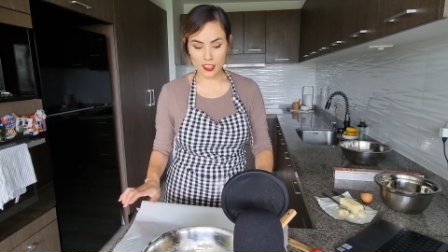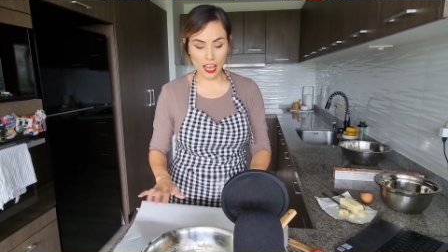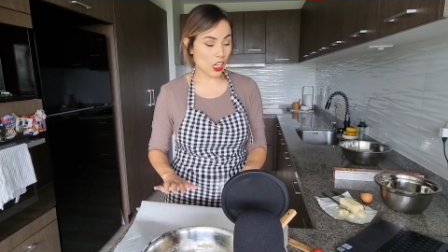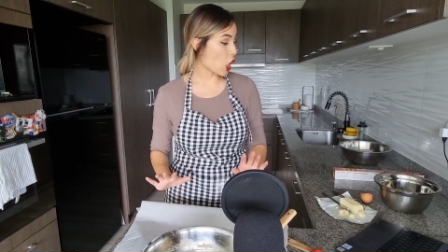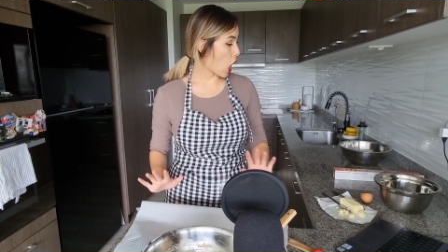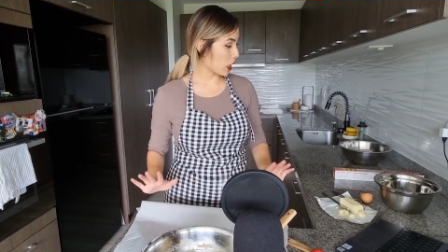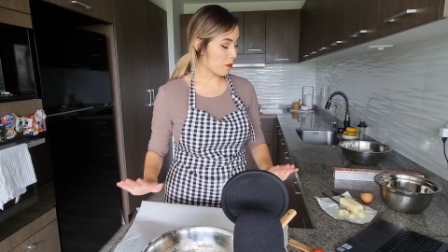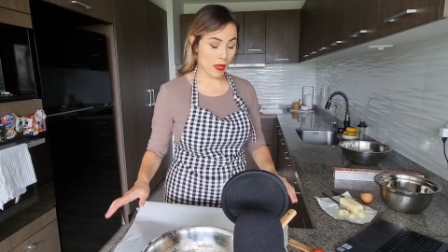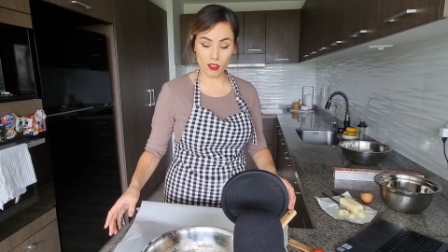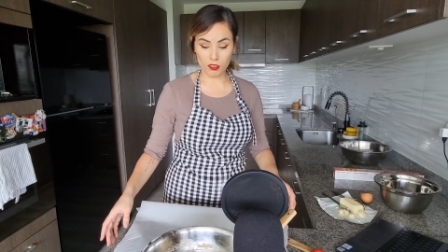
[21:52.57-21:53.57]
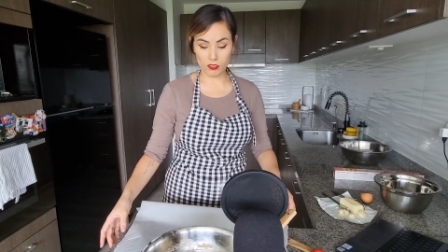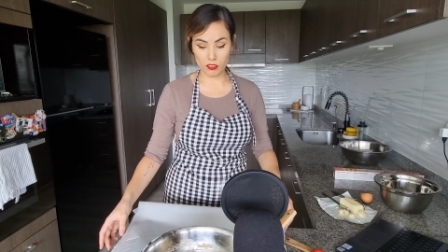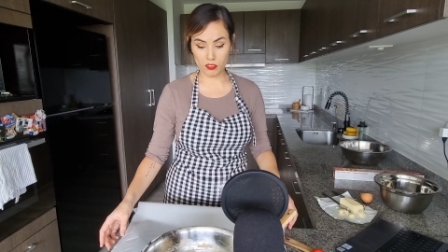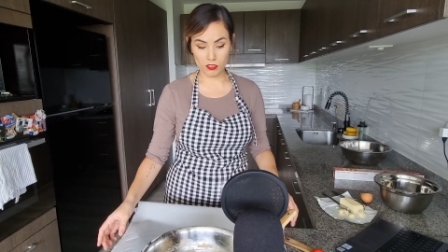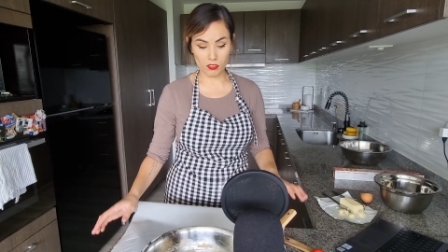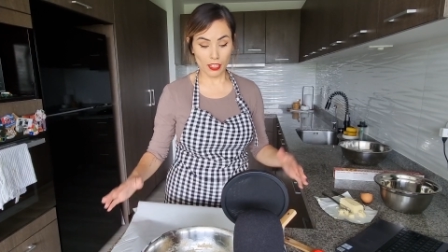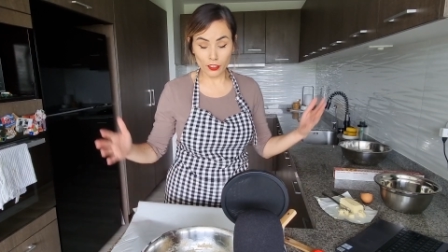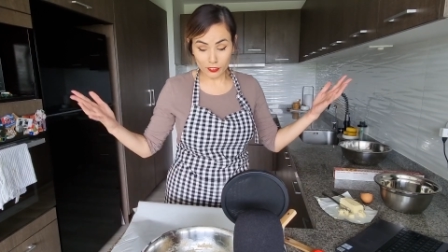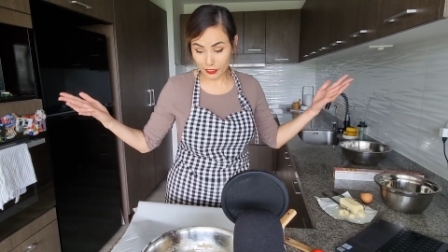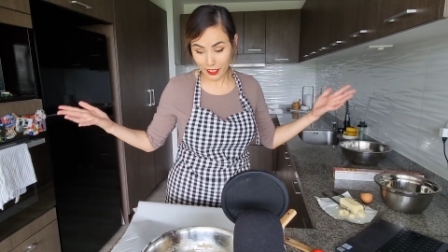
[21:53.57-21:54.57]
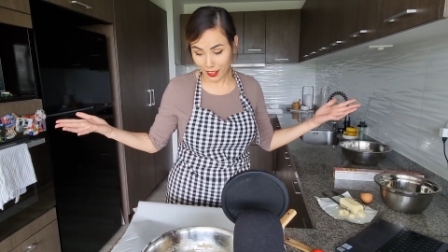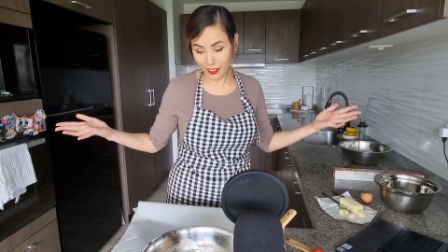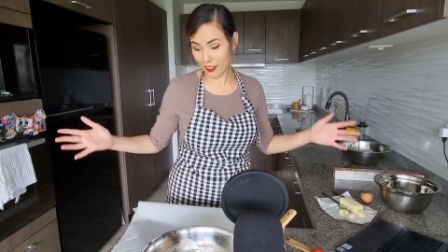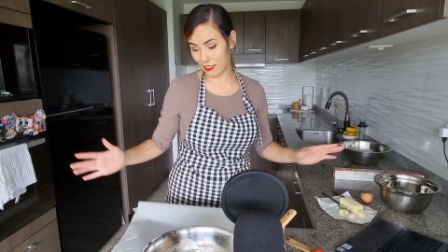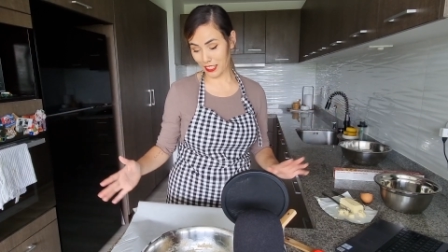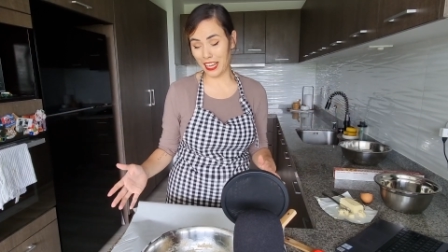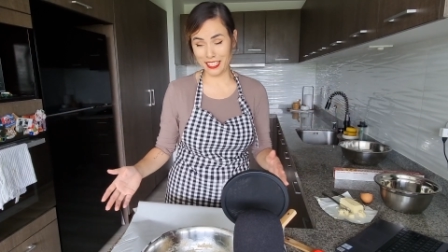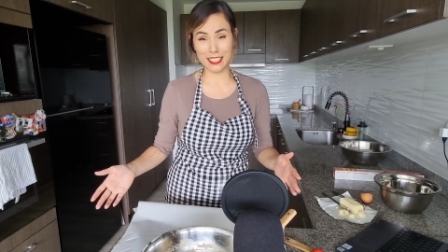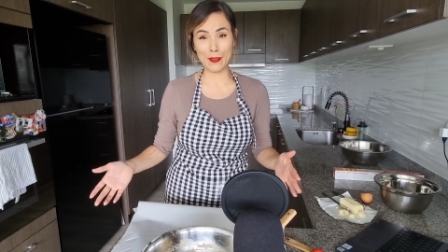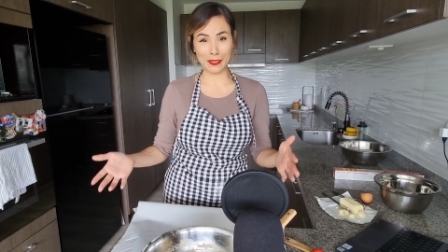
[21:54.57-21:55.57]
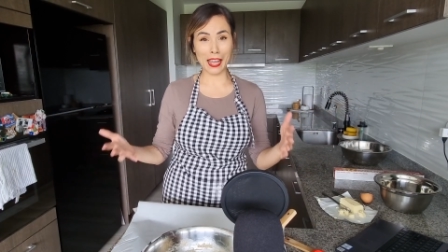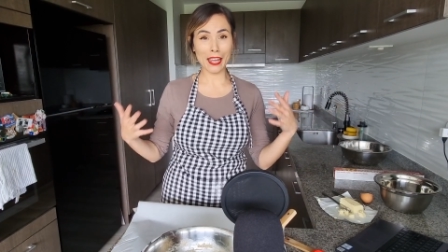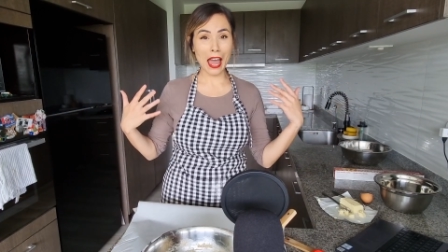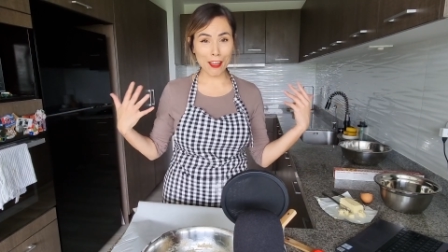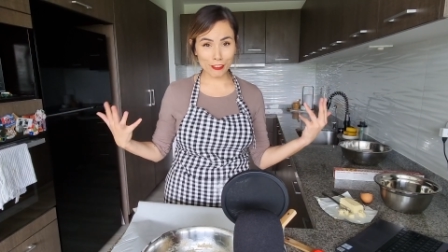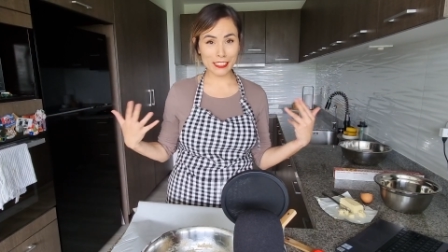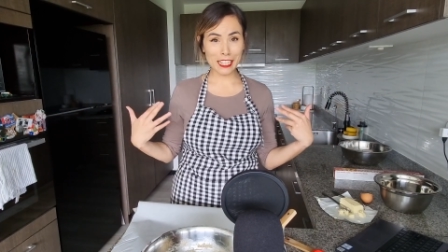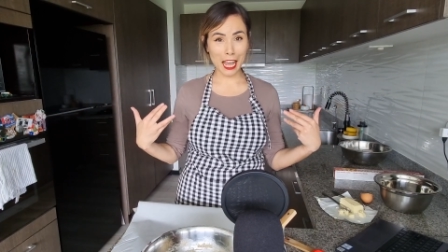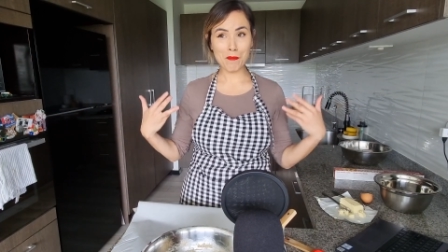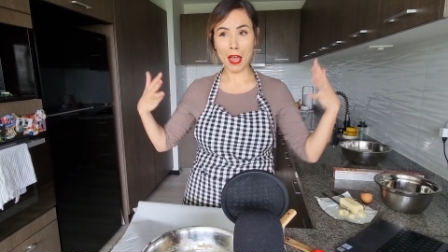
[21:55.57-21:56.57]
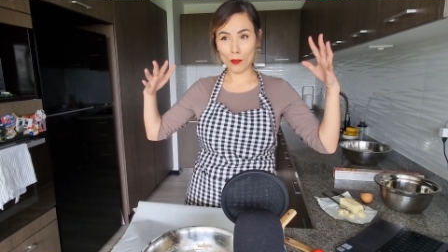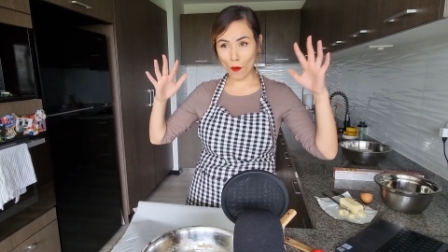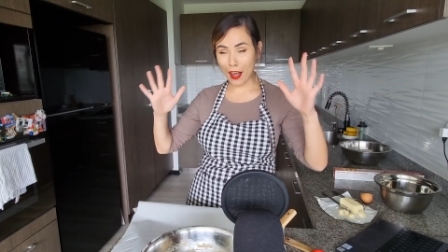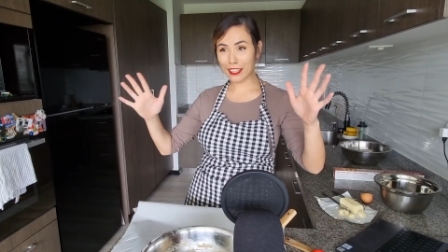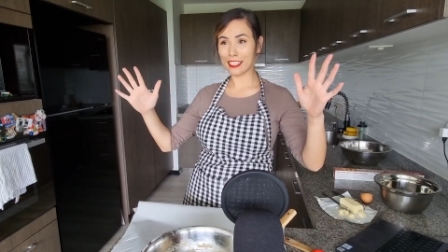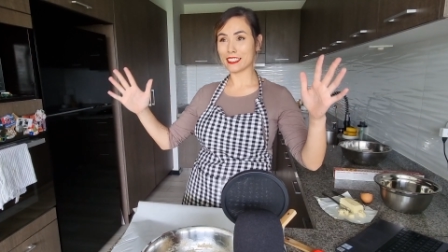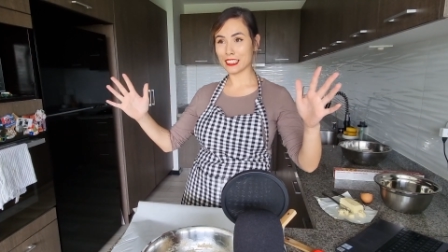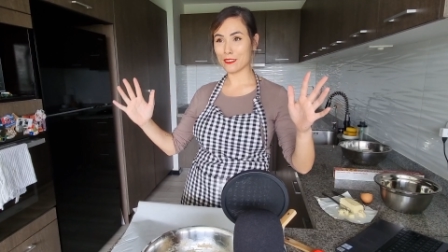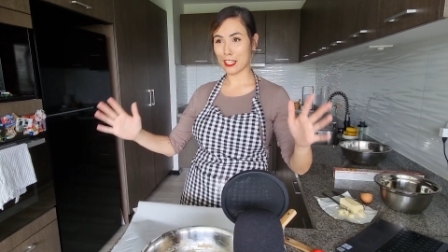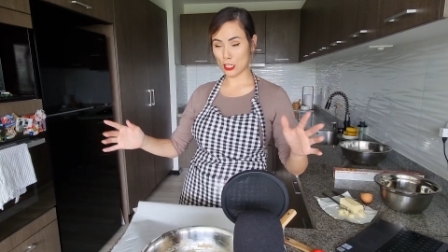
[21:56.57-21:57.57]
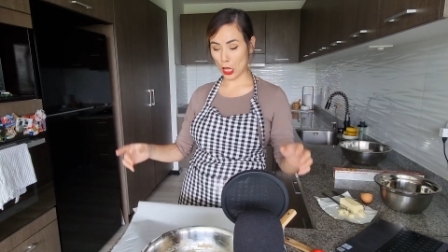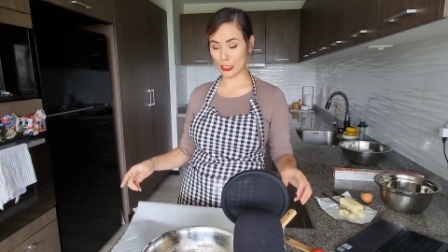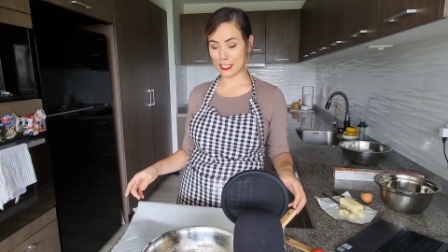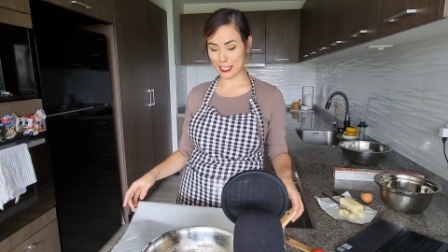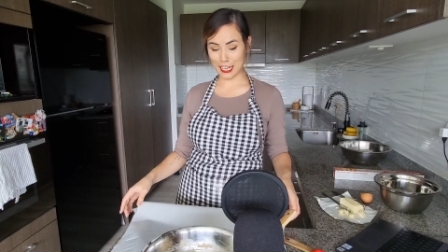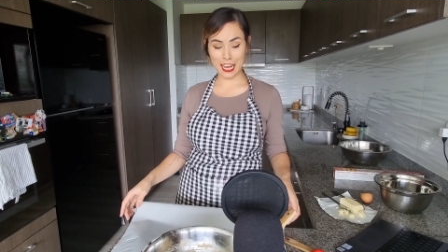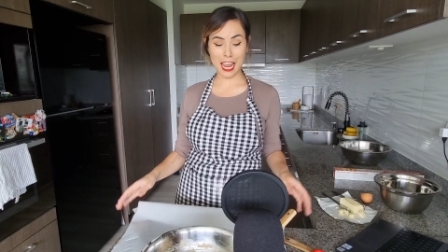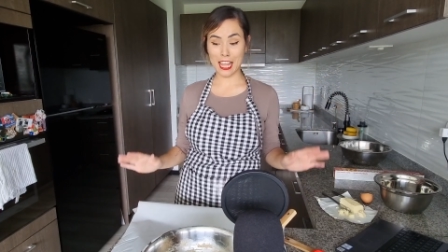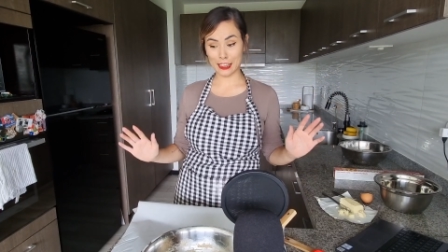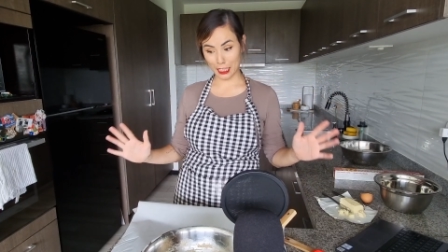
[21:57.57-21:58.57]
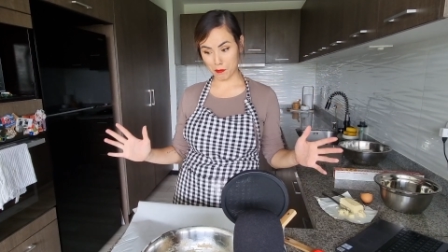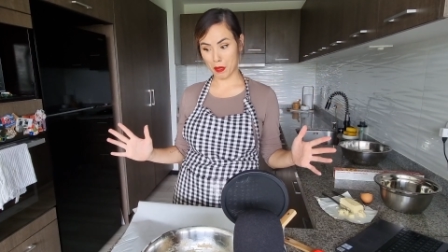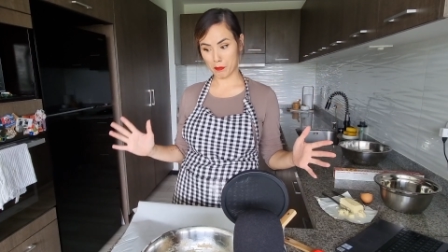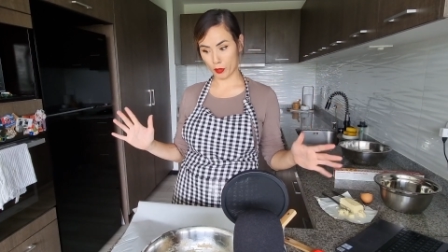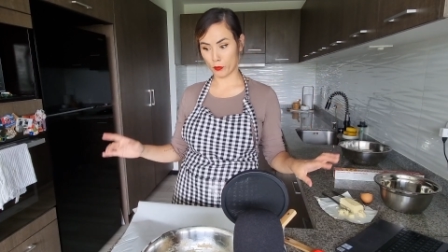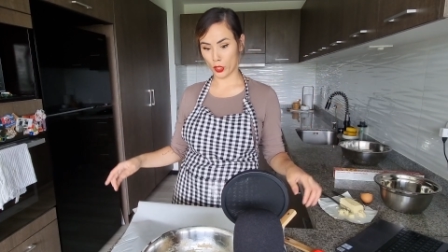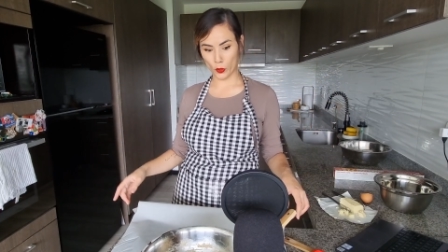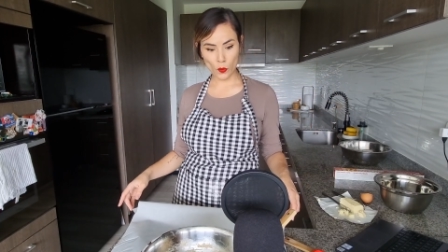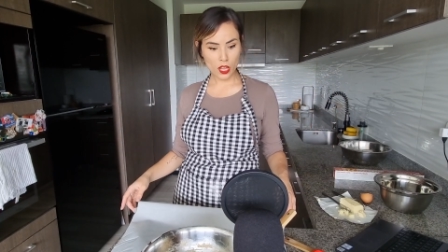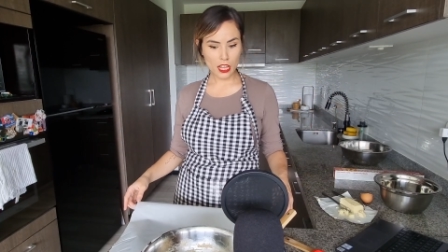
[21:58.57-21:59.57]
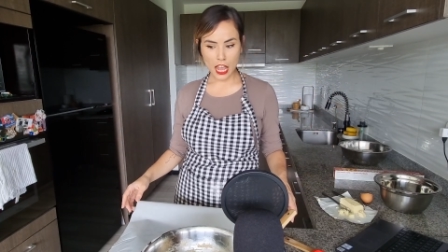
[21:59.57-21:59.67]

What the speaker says: that are all about that are Canadian. So like every time I walk into a Dollar City in Lima, Peru,